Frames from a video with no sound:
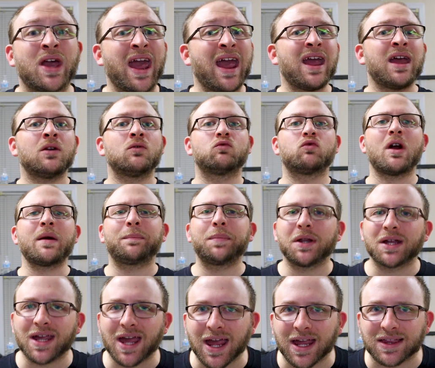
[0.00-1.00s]
can
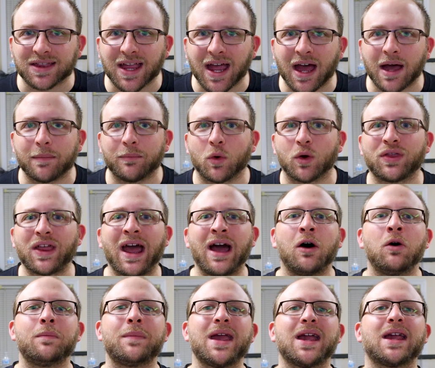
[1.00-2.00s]
replicate that
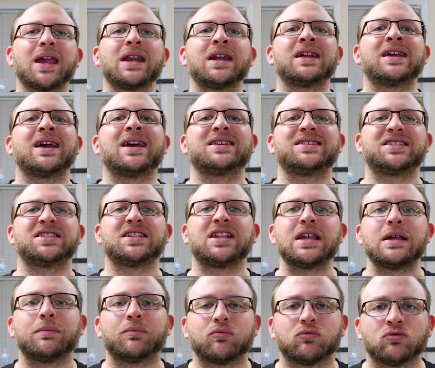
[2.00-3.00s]
without making it a
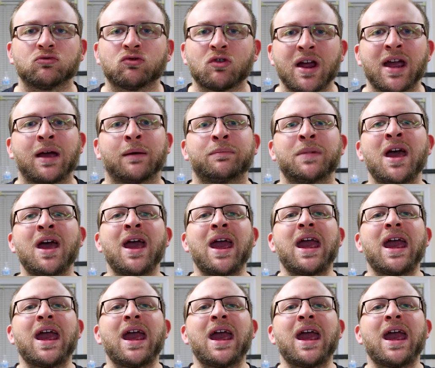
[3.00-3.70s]
steep ramp.